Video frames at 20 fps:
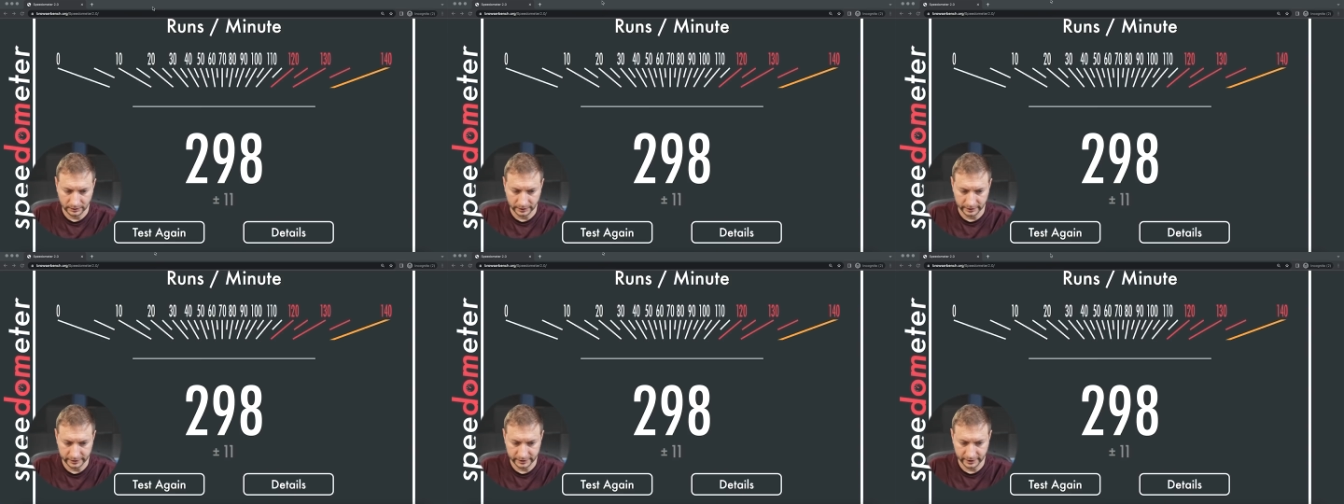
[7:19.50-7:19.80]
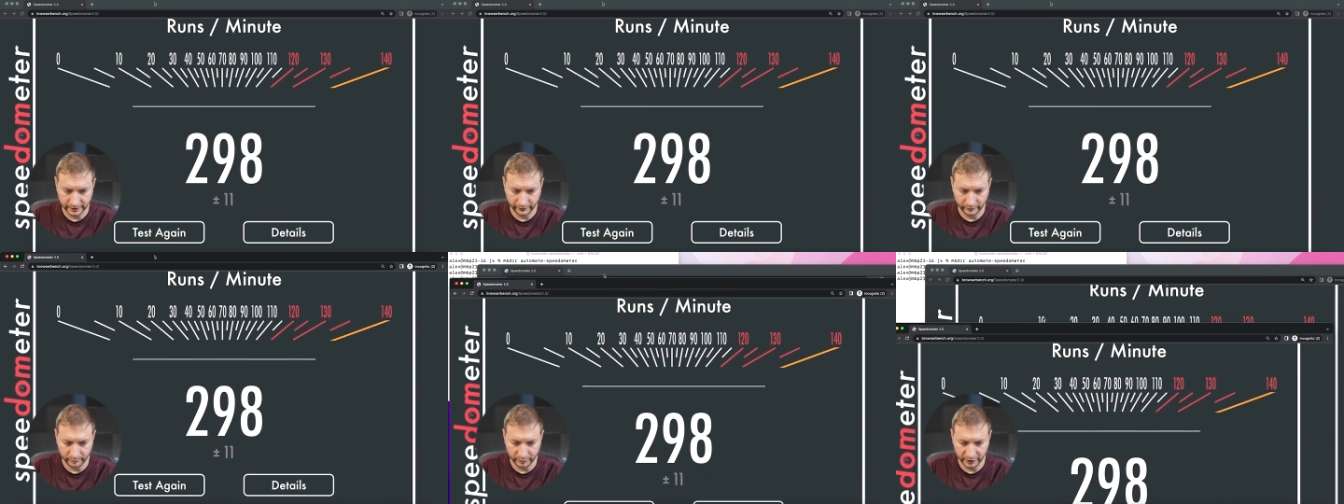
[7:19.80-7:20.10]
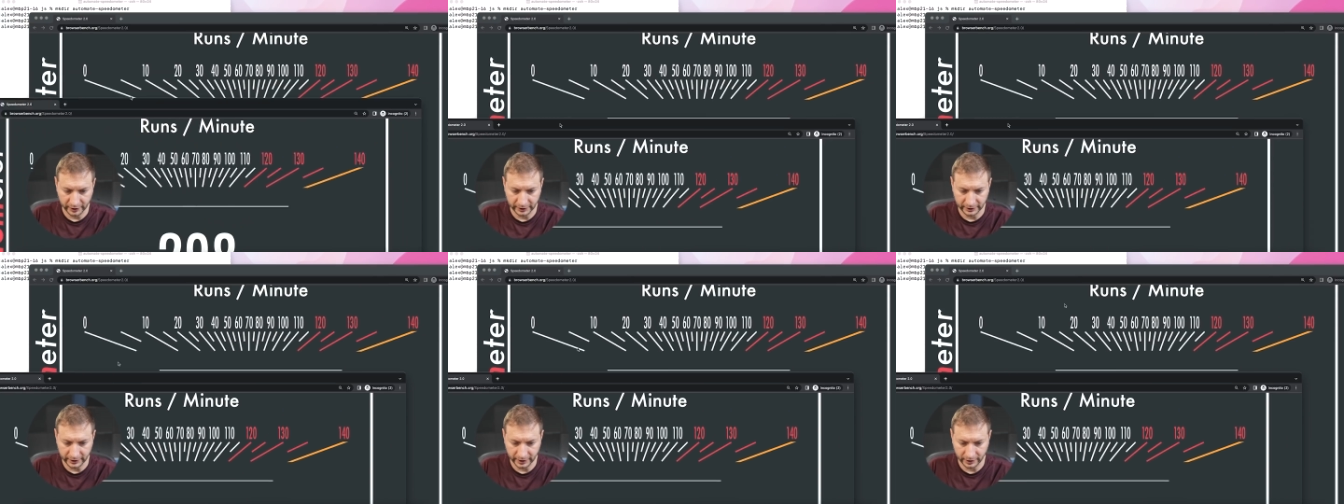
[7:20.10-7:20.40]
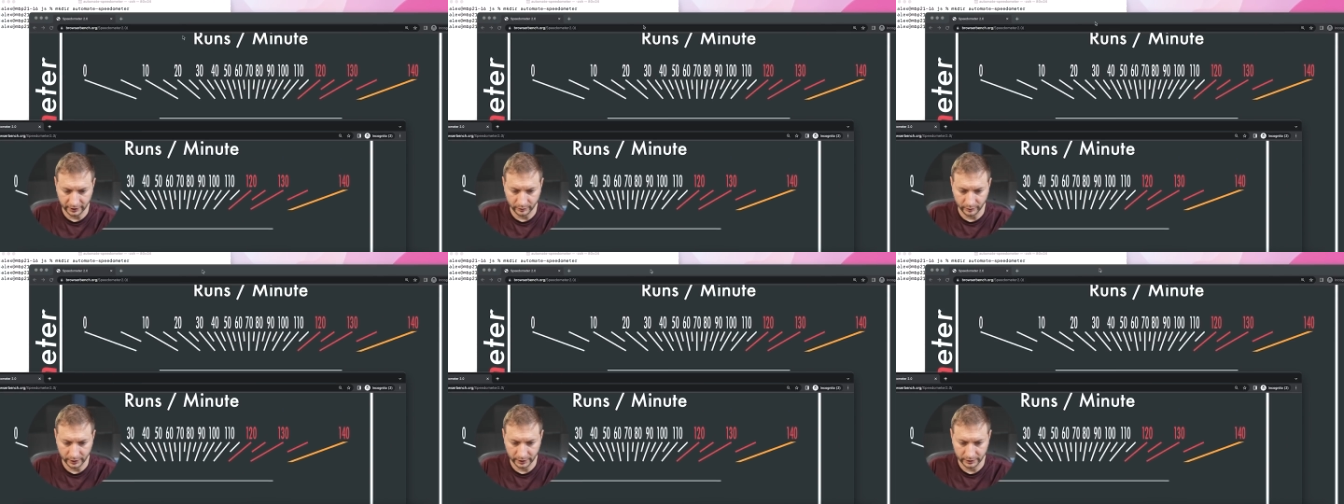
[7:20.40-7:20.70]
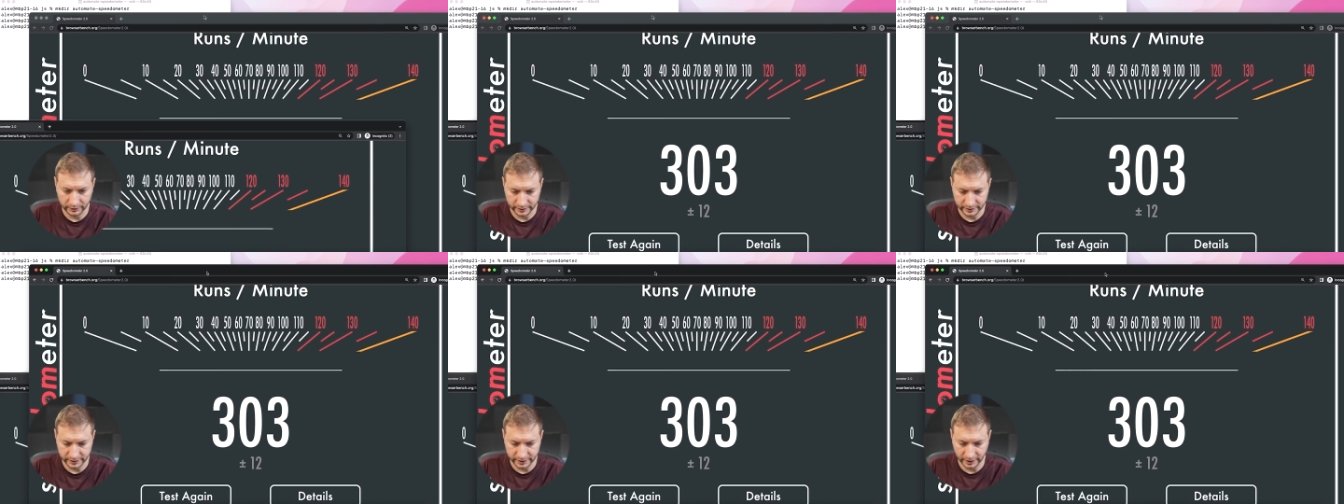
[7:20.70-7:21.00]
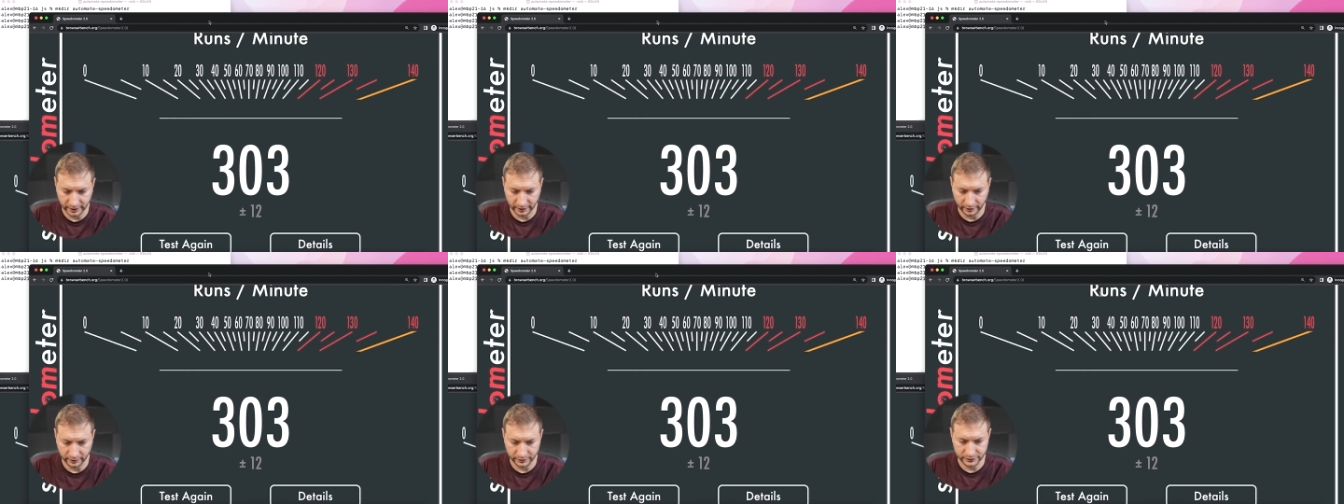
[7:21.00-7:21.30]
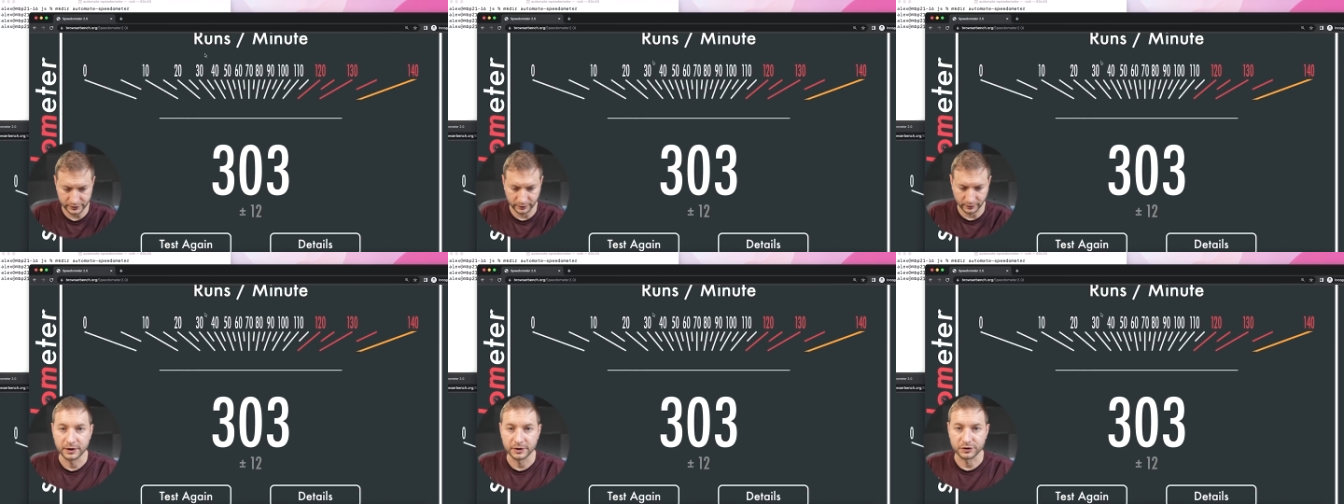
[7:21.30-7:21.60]
Let's have a peek at the other one. It's done
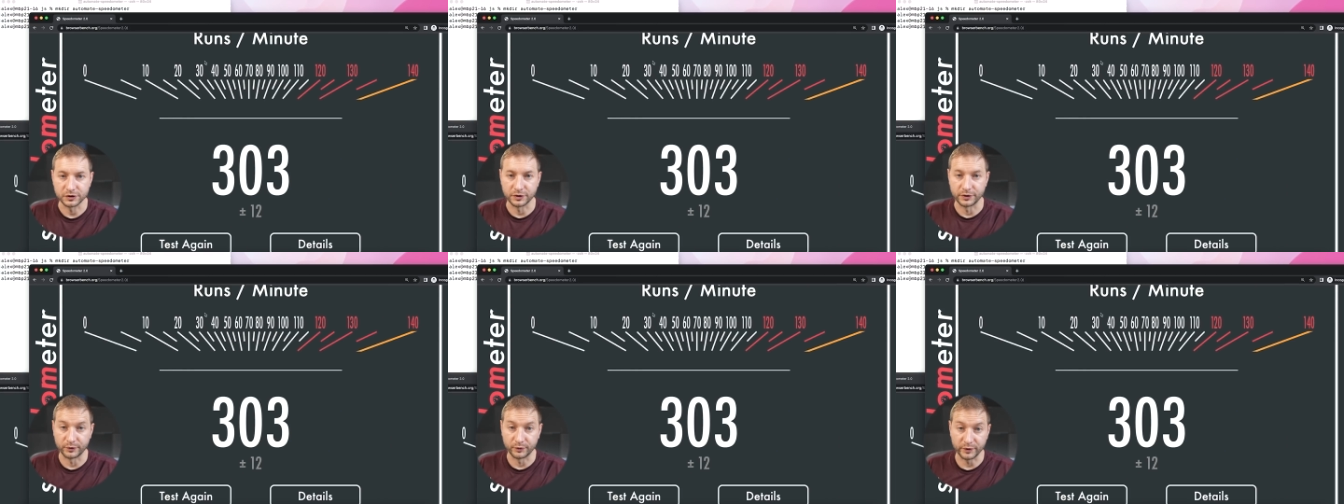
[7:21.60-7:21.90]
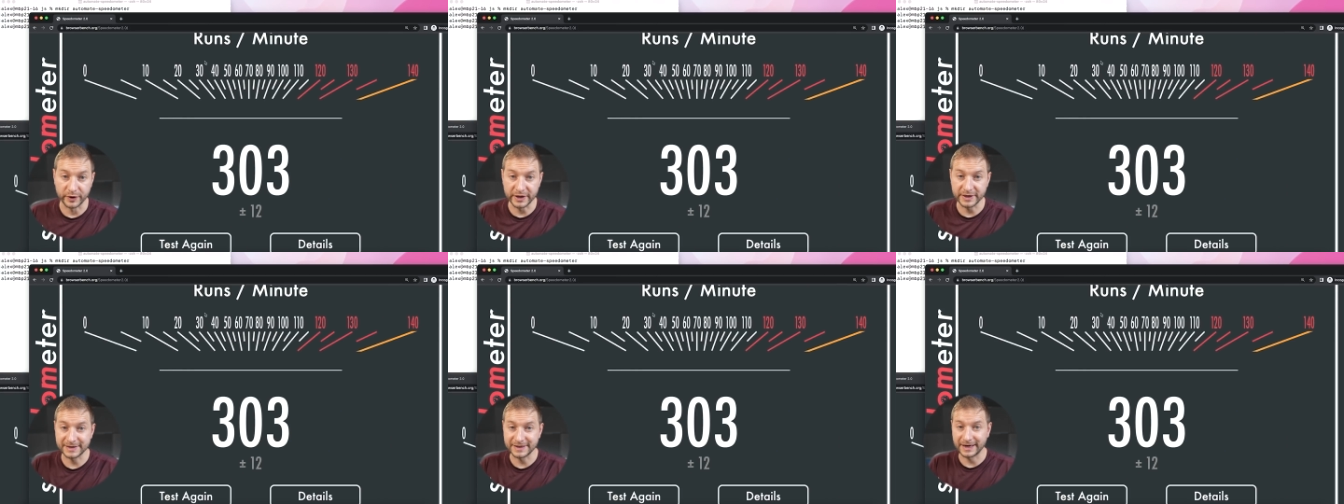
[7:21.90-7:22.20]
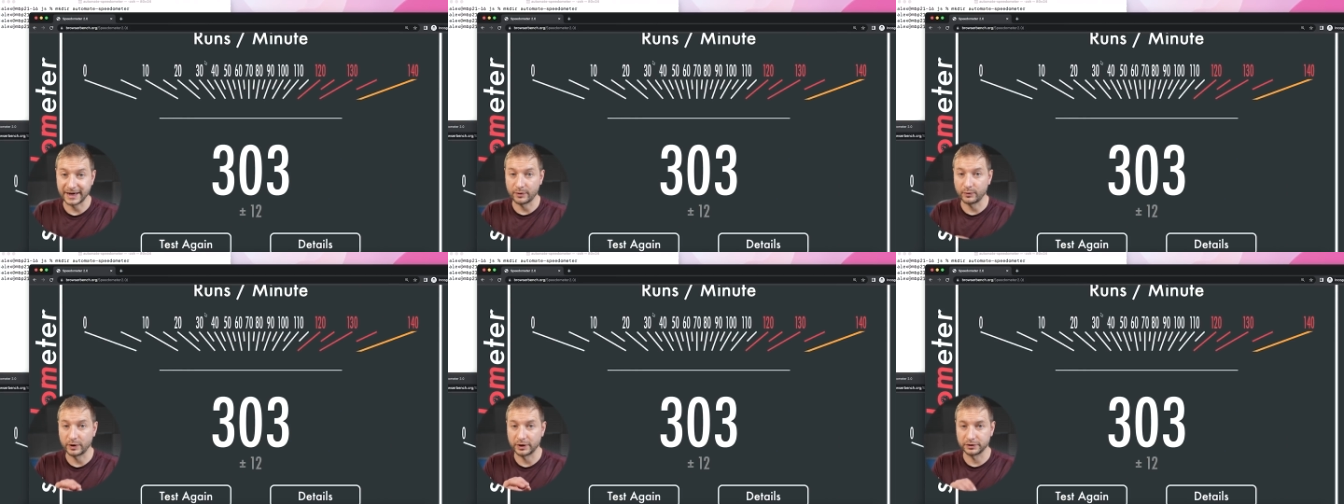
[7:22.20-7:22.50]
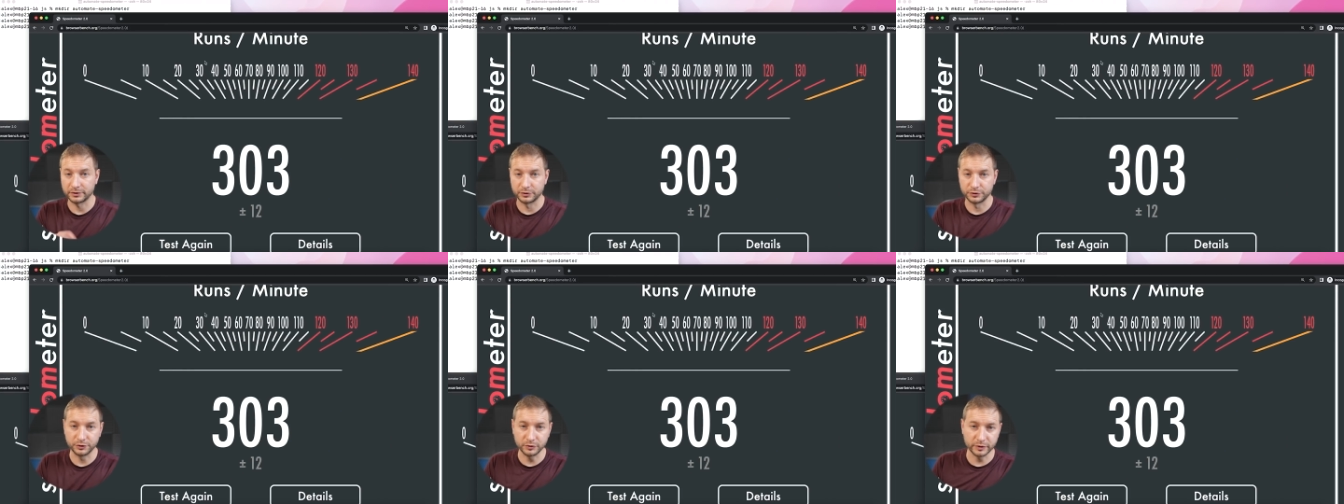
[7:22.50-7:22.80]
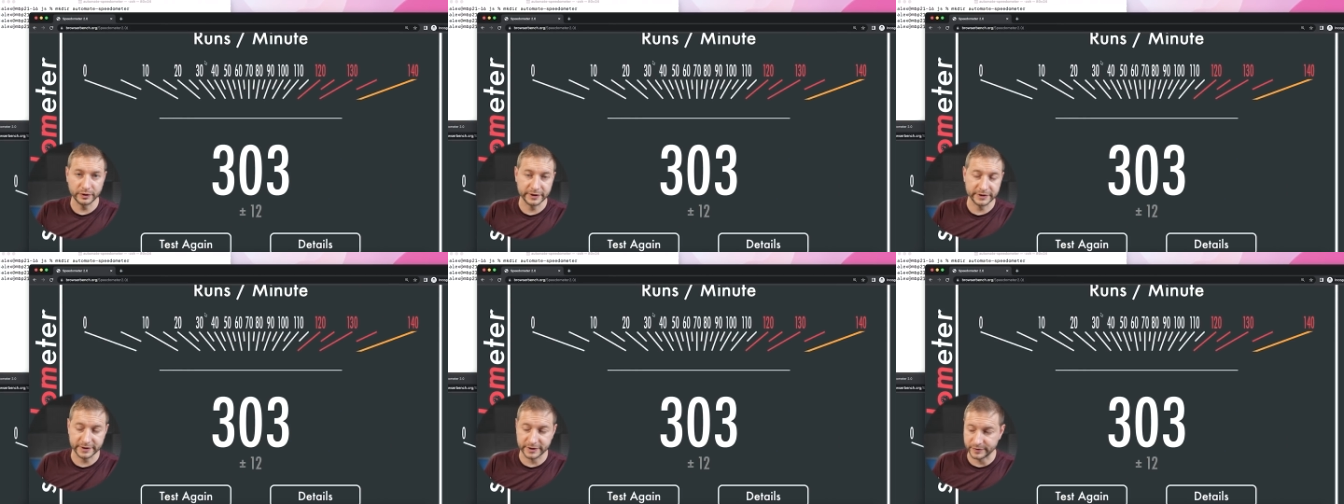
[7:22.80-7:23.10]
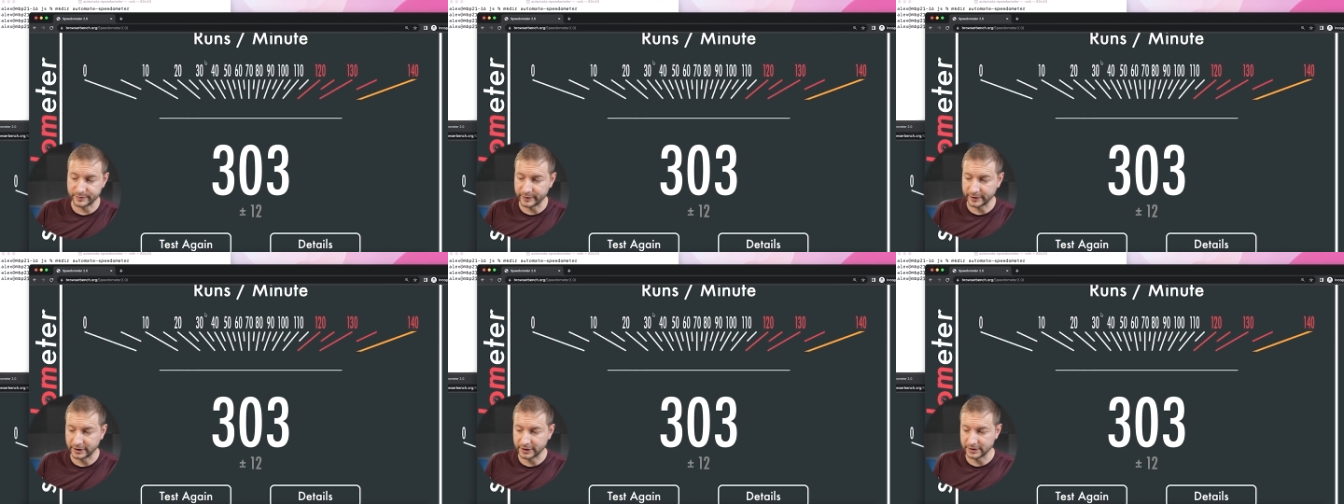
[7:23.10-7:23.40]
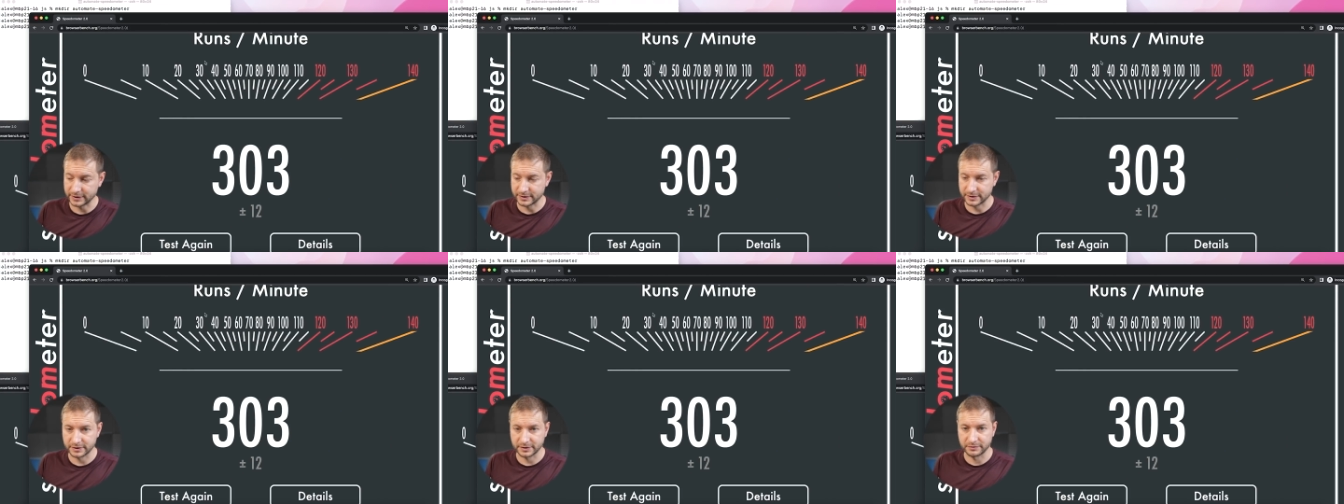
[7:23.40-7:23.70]
also. So the reason I wanted to do this is
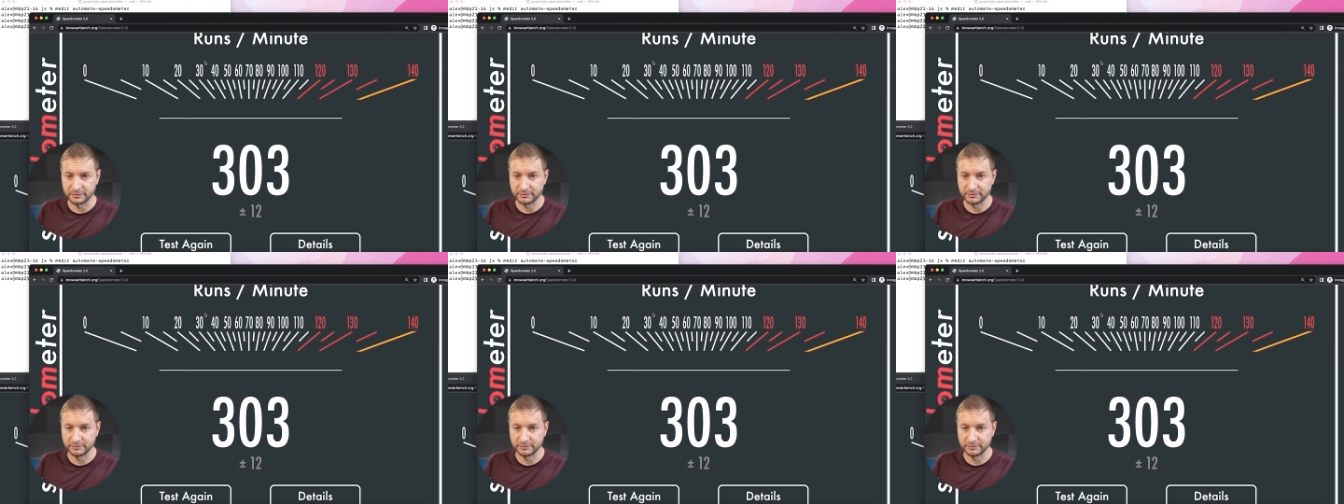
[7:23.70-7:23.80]
because